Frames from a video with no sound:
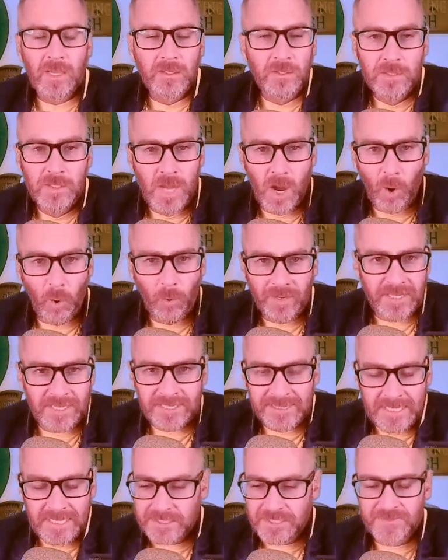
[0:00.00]
No,
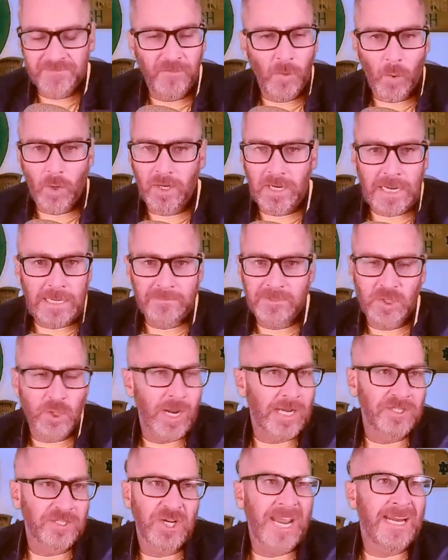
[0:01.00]
this 4-game
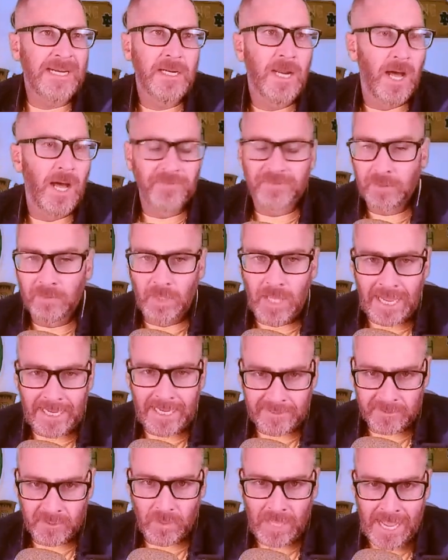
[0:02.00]
stretch ain't nothing
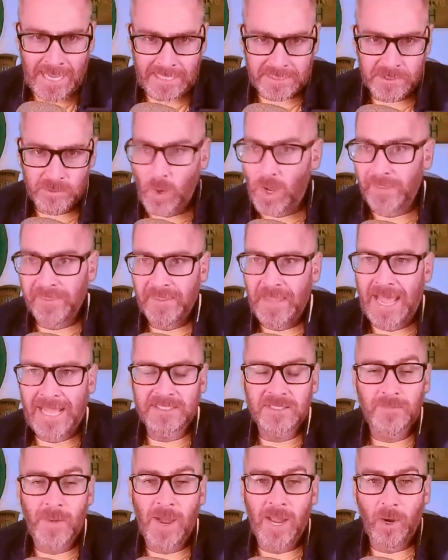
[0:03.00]
like the last one.
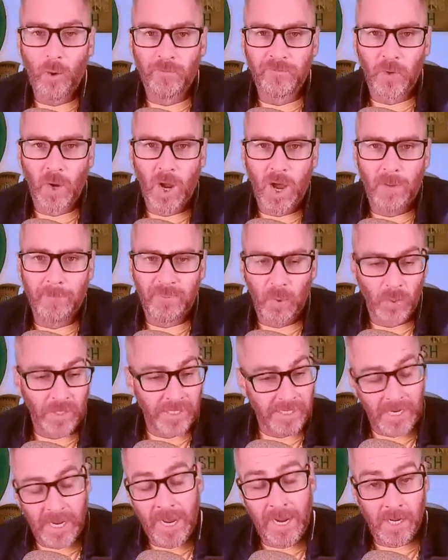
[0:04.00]
That's my overall
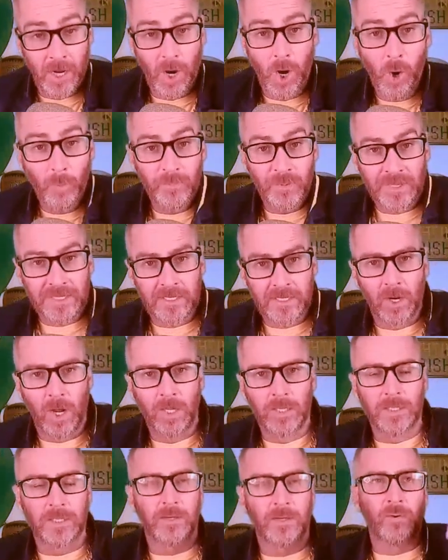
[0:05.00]
point. I hope we can
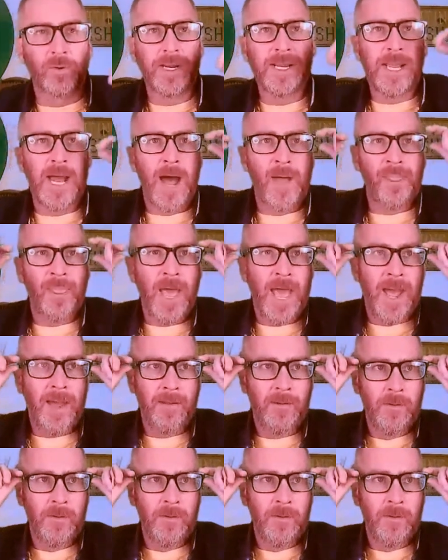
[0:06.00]
all agree on that.